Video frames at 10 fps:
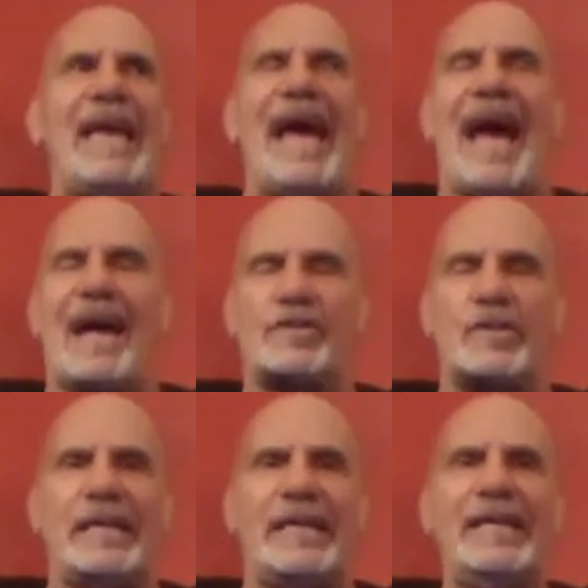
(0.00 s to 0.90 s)
me
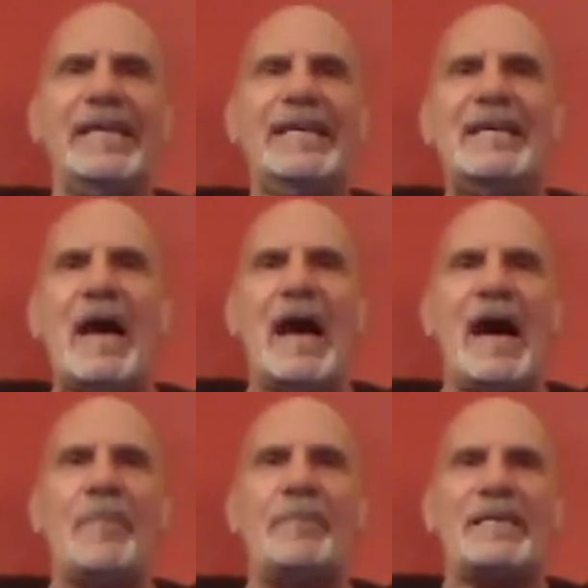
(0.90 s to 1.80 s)
actually
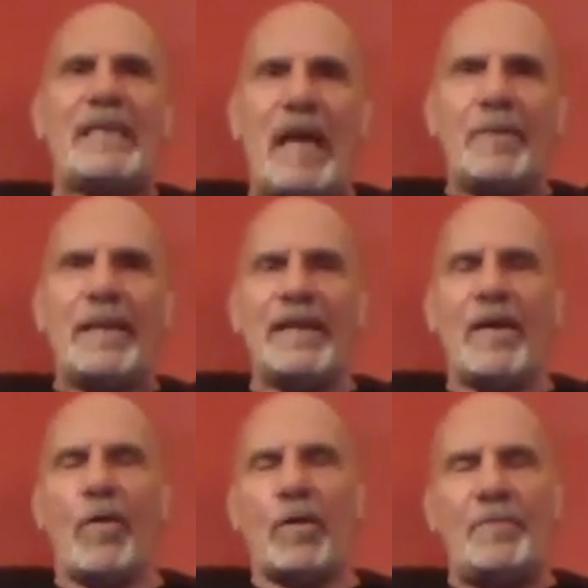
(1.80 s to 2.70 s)
becoming
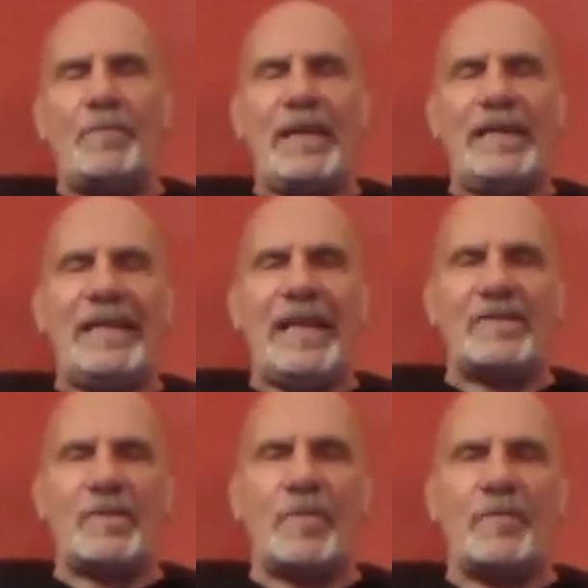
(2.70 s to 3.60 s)
or competing
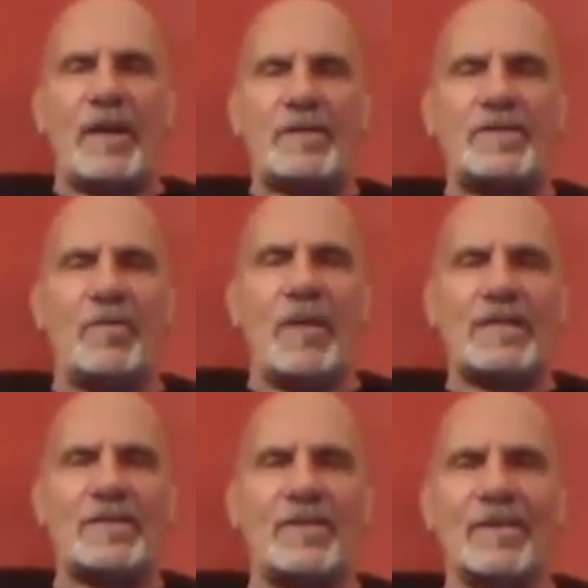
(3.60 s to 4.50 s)
as a professional
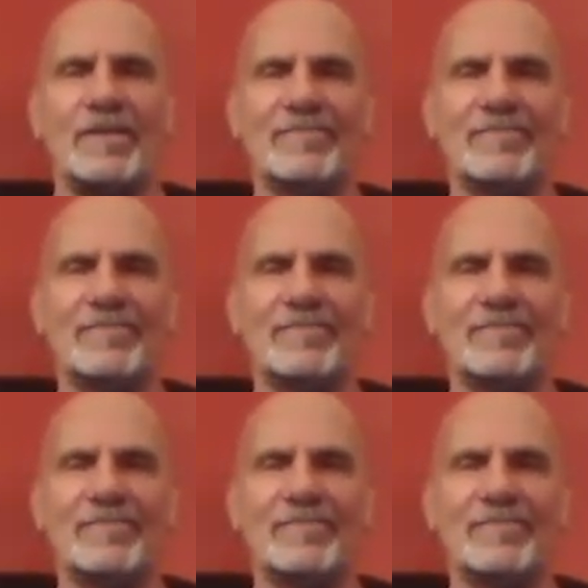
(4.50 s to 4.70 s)
wrestler.